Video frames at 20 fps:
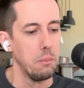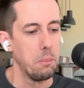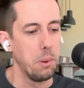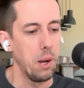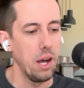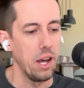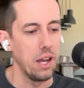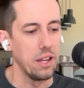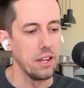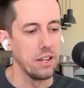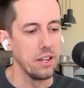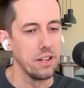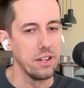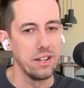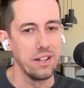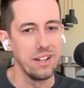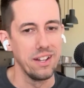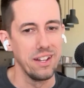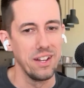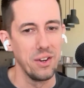but
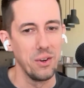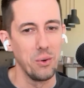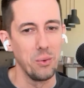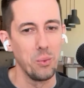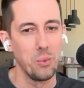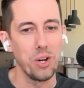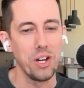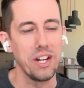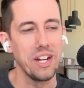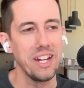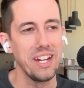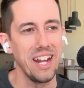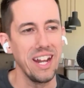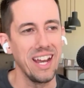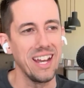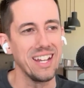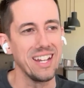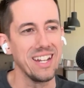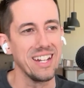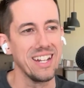working
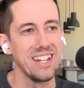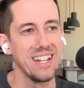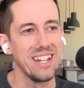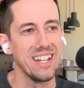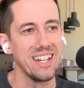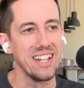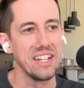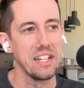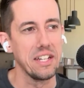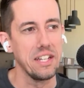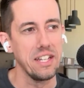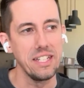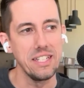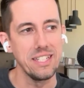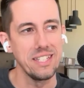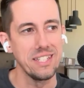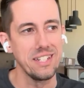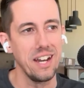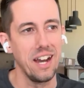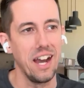at
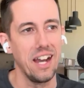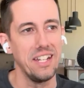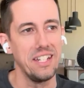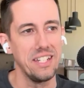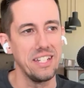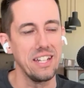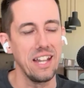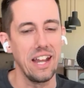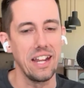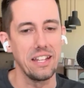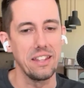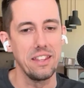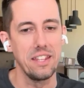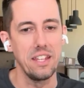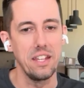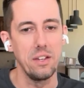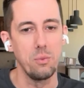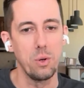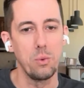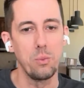Kinsta, I did
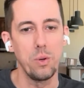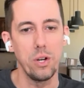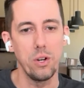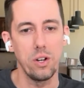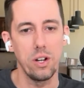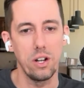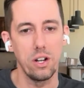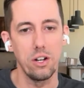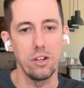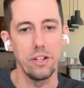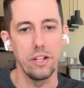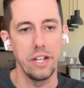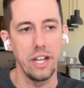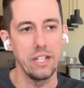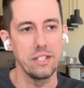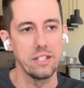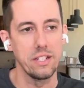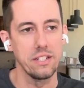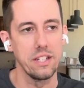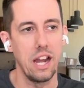when we were early
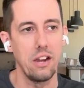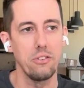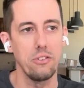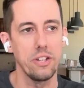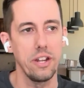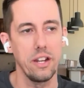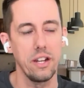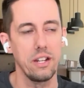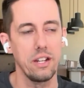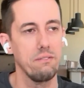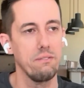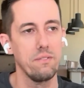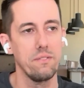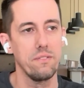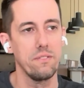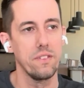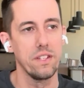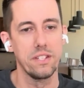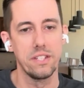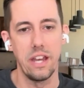days, because I was like
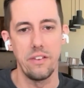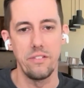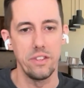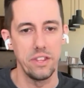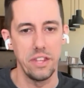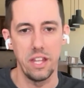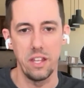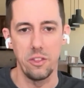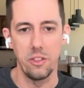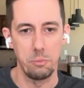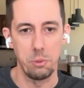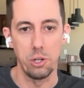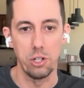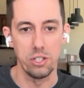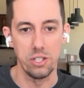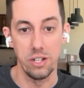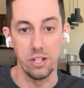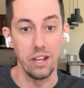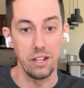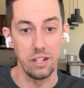the 7th, 8th
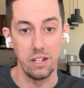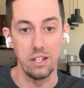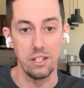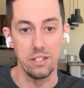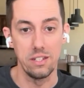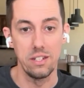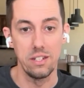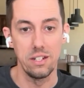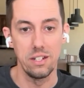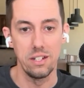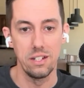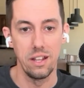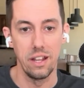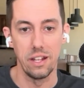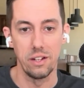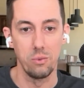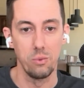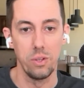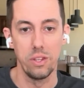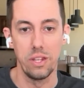person at Kinsta,
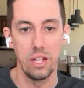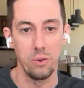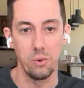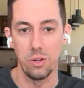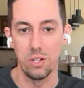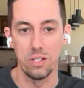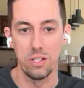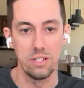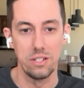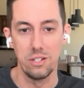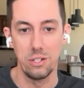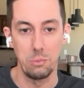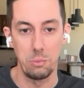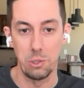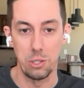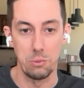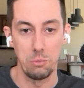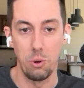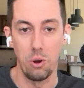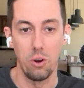like when they were
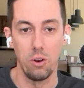super small.